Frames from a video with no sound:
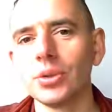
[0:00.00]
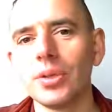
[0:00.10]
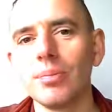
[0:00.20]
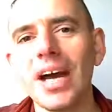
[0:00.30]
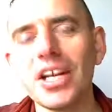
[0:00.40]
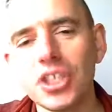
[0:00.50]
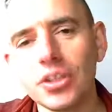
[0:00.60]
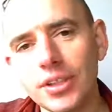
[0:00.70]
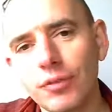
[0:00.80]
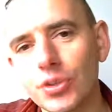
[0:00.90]
you know,
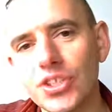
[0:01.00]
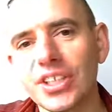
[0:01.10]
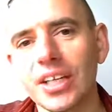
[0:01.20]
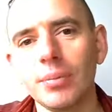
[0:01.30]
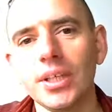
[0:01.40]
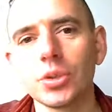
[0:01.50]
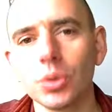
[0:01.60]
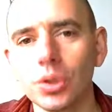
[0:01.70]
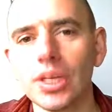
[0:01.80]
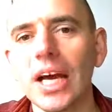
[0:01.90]
imagine the difference it can
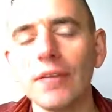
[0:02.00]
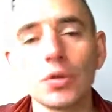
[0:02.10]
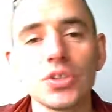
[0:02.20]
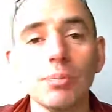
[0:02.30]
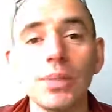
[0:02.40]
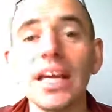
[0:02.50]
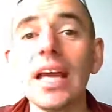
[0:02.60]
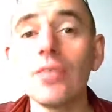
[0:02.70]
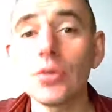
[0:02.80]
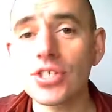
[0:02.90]
make to your life to
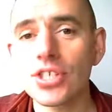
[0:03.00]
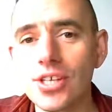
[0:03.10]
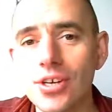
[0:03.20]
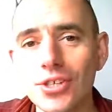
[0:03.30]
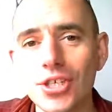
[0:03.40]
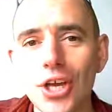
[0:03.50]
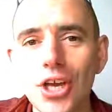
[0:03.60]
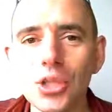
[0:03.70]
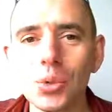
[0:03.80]
simply have the skills